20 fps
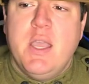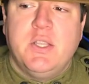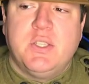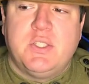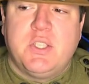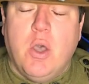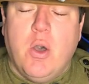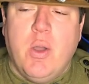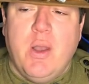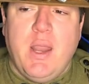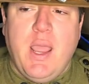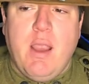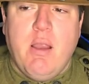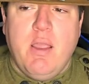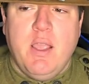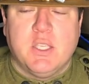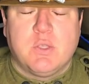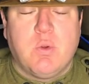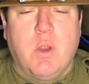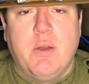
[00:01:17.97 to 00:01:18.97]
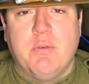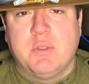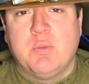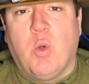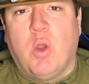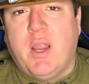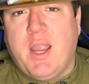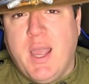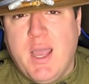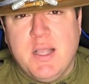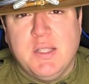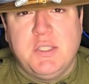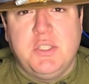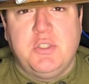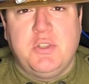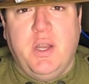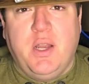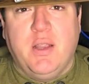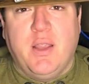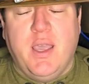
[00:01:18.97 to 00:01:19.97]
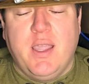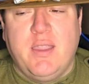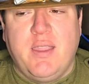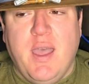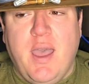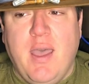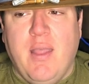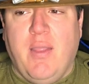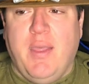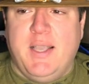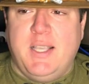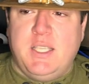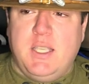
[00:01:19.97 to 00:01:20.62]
So in areas where it was more concentrated like that,